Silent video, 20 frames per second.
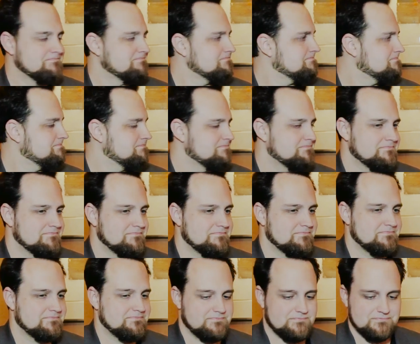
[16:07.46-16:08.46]

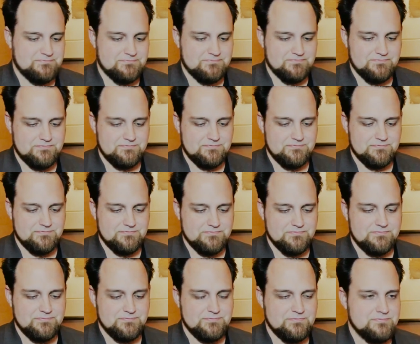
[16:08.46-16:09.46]

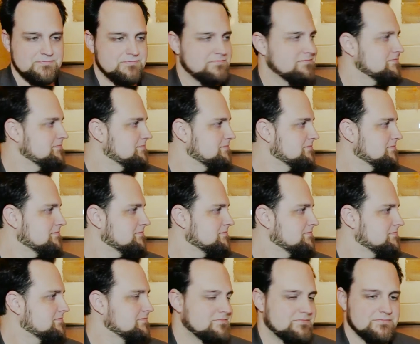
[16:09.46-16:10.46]

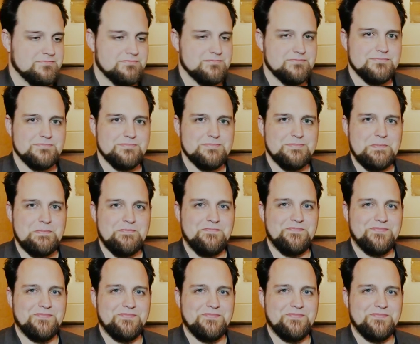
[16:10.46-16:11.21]
(silent)